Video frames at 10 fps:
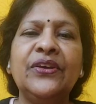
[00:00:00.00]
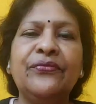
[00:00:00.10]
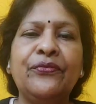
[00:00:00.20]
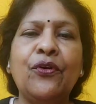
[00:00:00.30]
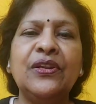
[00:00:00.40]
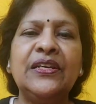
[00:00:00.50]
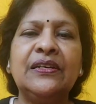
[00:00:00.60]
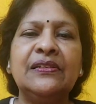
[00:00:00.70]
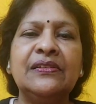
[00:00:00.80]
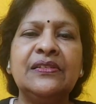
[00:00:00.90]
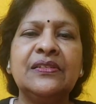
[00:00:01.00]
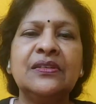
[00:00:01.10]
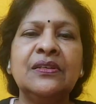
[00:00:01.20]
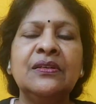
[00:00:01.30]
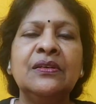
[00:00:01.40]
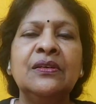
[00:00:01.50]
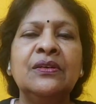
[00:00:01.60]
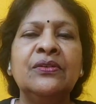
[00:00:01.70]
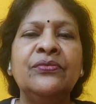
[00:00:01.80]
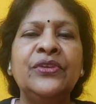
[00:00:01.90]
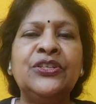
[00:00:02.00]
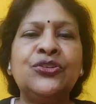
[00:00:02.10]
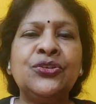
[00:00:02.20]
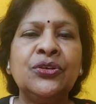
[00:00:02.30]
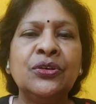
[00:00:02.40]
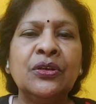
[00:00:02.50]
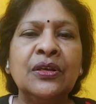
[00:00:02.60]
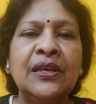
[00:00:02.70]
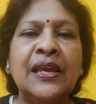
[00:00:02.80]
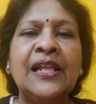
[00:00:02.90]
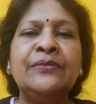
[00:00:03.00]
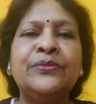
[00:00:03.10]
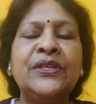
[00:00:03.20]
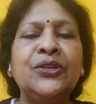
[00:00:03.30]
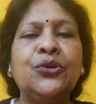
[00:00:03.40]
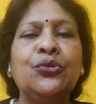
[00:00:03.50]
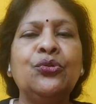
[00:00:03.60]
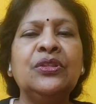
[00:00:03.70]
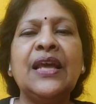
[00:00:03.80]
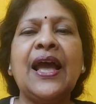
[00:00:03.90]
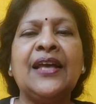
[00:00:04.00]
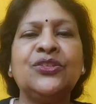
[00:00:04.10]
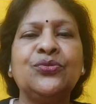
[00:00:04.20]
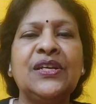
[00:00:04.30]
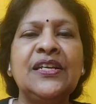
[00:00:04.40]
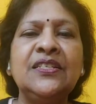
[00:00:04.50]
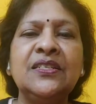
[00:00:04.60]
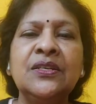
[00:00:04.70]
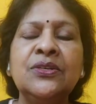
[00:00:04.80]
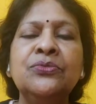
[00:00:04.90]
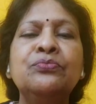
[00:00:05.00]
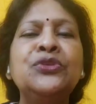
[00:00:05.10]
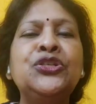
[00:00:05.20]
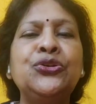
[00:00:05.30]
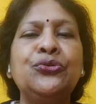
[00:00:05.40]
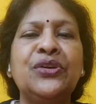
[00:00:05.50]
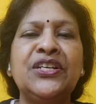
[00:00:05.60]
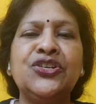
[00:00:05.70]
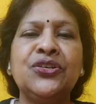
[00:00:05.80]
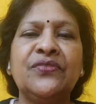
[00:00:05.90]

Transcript: the follicles, which helps in growth as well as maturation